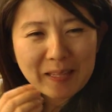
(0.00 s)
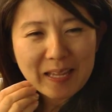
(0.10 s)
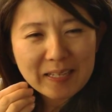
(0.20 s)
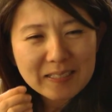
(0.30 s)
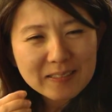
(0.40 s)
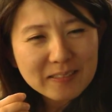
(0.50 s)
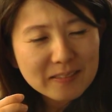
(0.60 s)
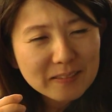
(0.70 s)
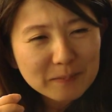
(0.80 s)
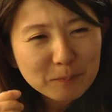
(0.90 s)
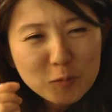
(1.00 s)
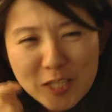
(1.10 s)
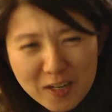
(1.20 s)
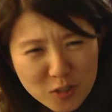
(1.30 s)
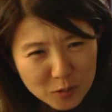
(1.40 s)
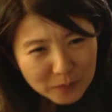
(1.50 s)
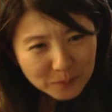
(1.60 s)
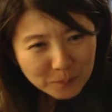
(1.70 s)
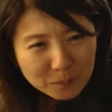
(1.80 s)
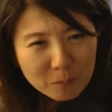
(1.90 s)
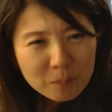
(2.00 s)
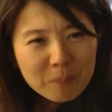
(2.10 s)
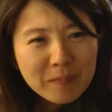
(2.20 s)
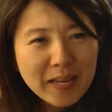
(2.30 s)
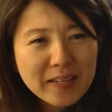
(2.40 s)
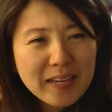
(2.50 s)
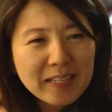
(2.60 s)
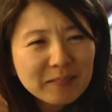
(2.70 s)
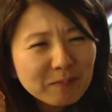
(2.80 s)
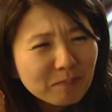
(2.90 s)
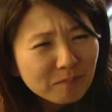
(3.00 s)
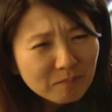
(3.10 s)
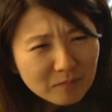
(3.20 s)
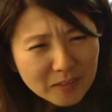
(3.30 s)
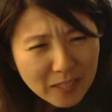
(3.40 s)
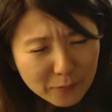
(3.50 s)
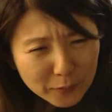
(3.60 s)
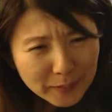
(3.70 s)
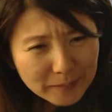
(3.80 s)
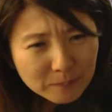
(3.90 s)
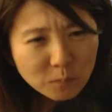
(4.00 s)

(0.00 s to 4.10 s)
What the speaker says: and it's gentle, and yet, savory.